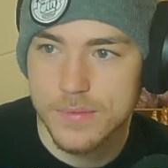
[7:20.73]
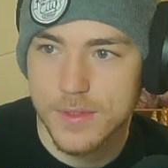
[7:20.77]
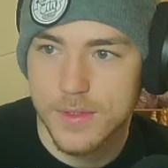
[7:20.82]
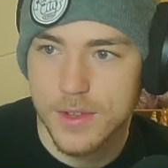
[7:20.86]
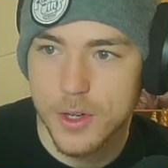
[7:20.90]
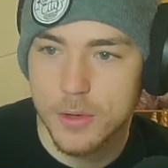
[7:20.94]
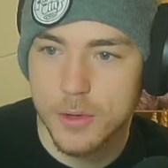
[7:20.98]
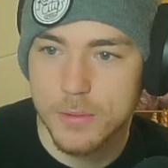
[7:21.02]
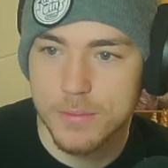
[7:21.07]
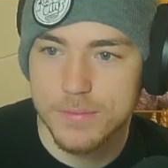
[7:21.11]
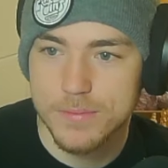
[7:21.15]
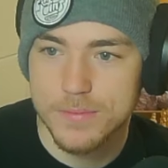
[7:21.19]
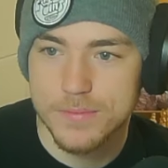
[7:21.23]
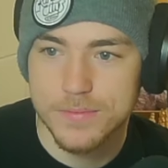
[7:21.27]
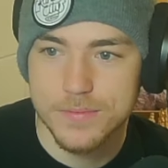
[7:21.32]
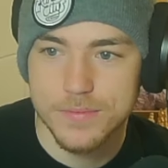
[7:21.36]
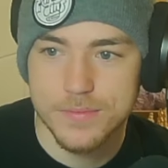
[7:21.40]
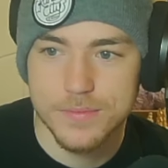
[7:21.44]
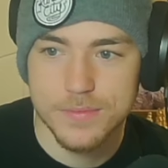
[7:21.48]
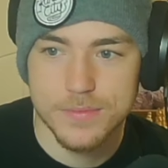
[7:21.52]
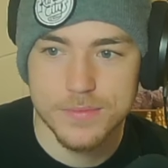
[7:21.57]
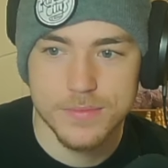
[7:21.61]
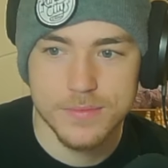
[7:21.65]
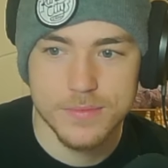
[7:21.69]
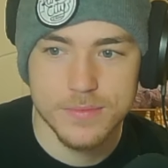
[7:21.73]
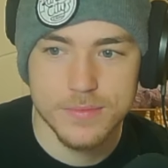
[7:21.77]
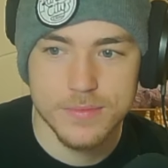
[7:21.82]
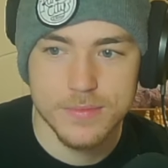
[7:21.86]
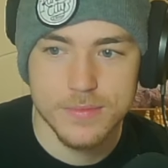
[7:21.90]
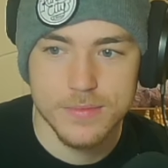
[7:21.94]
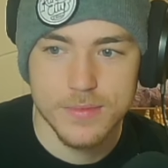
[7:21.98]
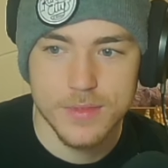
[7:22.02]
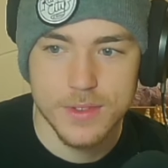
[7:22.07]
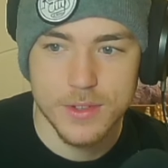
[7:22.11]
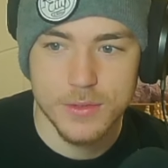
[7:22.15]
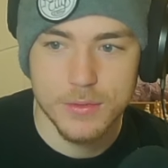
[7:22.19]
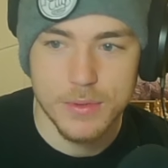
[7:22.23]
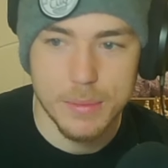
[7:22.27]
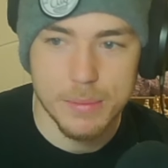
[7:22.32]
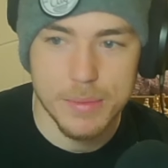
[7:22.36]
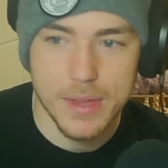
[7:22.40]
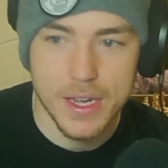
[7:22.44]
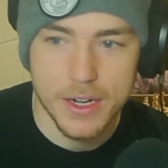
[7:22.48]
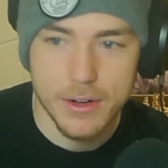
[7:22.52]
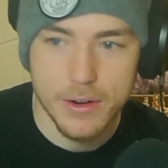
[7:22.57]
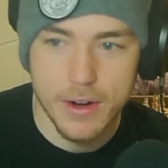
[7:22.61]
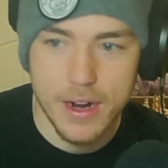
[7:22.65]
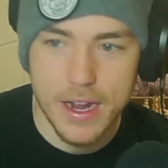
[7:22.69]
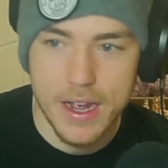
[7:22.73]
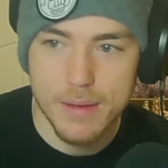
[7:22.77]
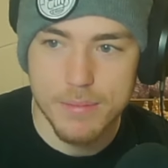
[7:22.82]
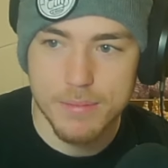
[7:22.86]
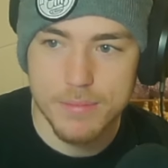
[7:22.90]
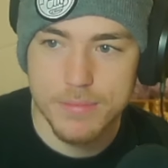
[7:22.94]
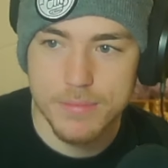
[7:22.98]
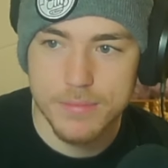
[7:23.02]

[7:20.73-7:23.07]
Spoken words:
Oh. Rip that crab.